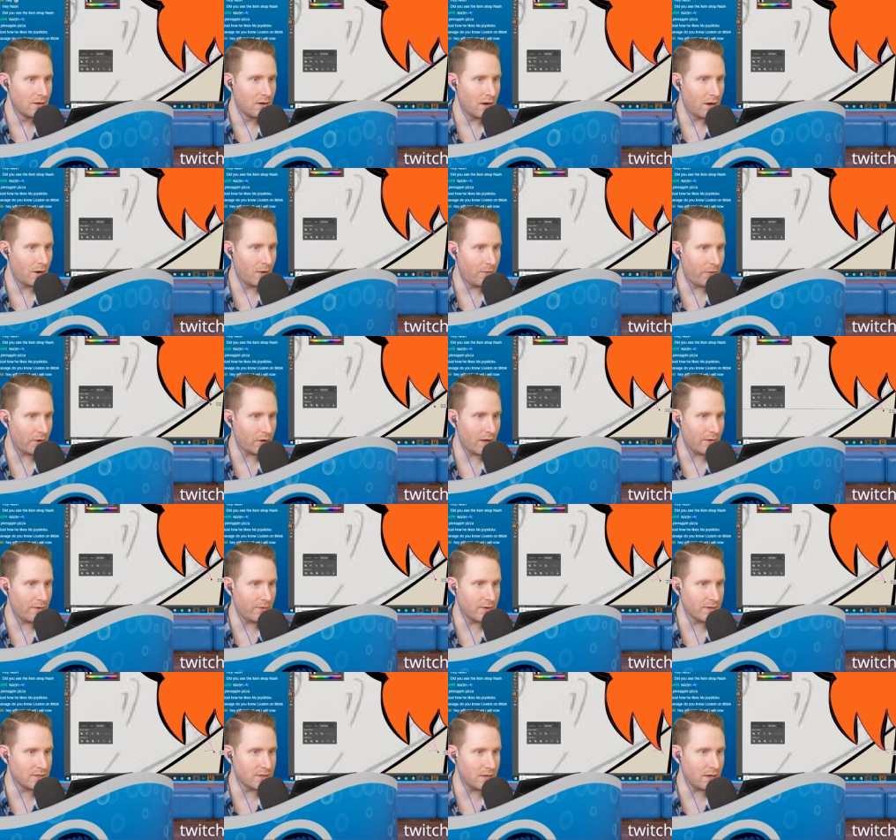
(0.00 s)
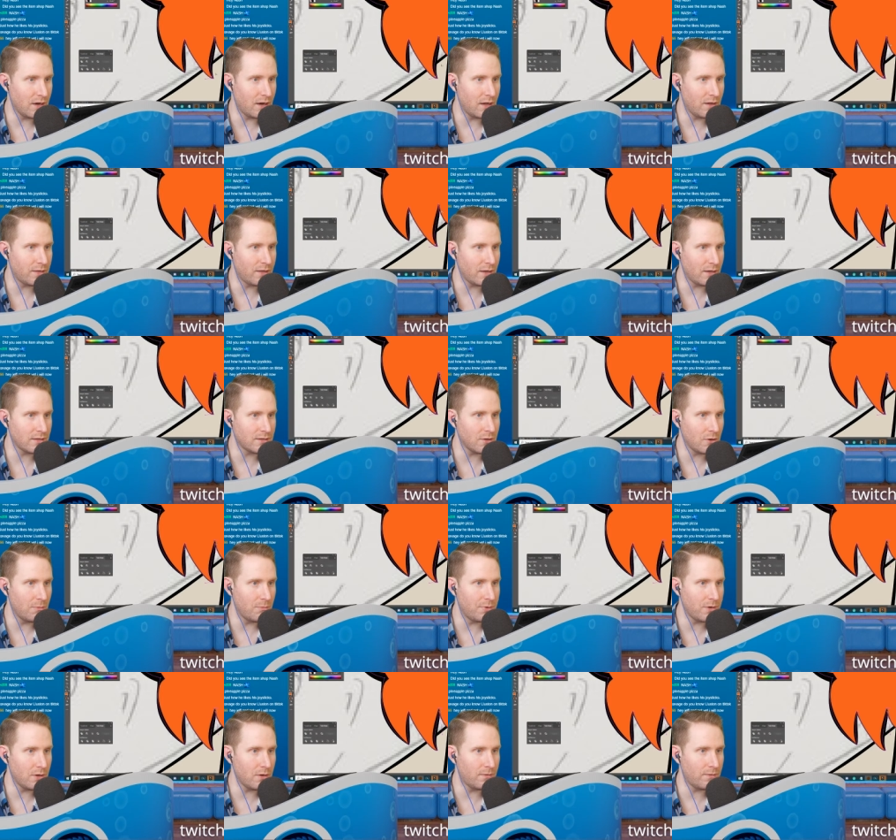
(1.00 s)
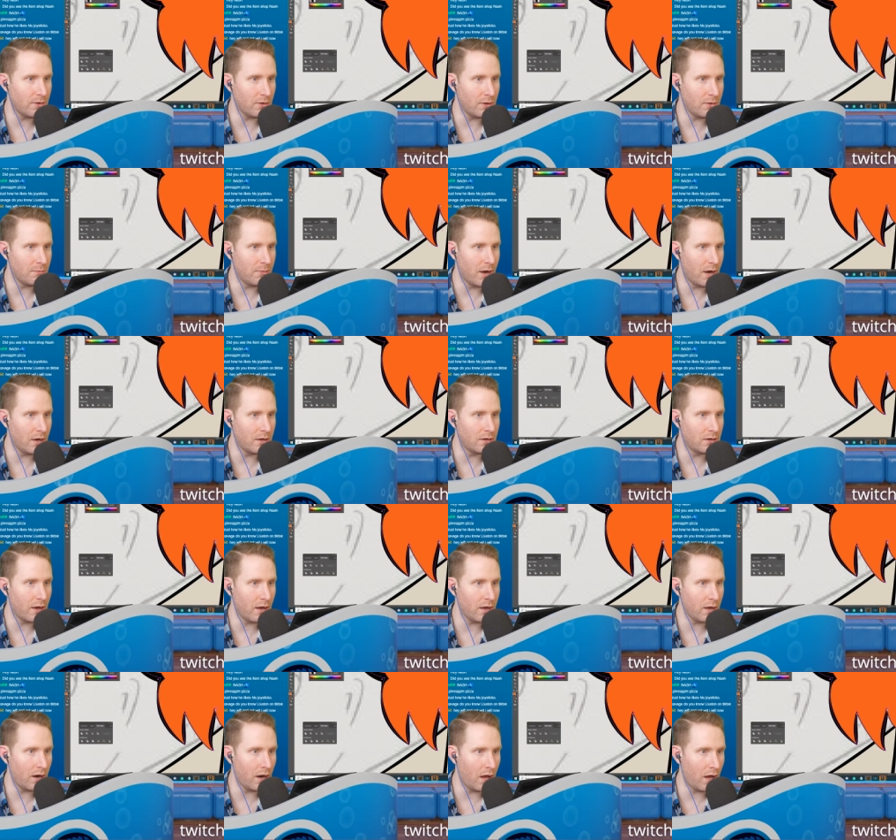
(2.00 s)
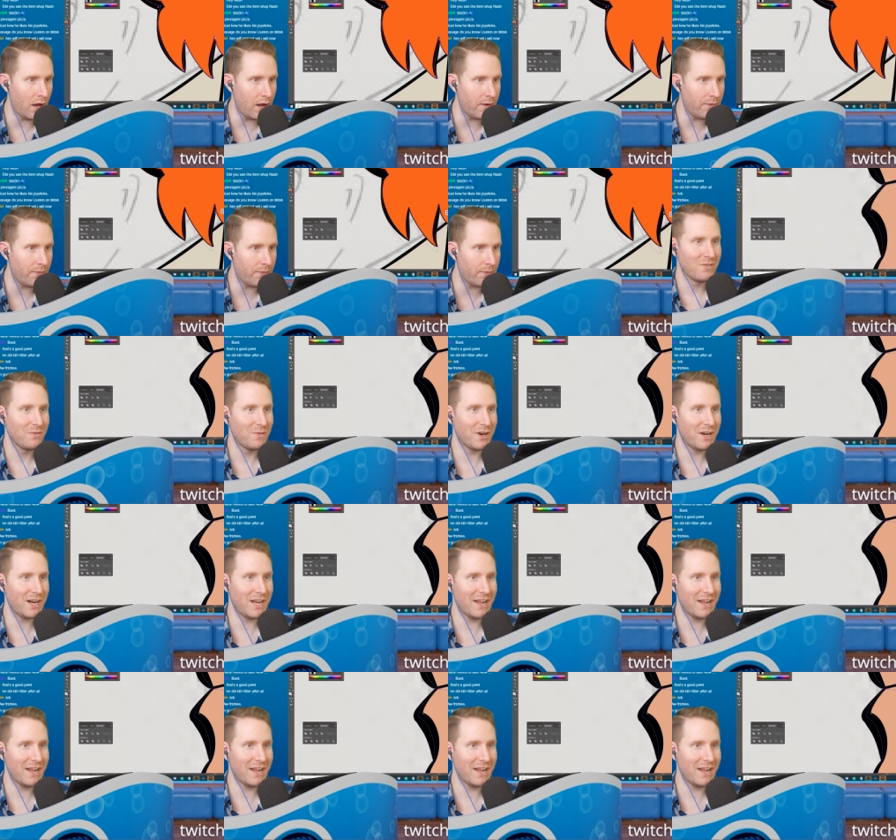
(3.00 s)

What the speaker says: don't think I've ever seen anything so beautiful in my entire life. We're gonna give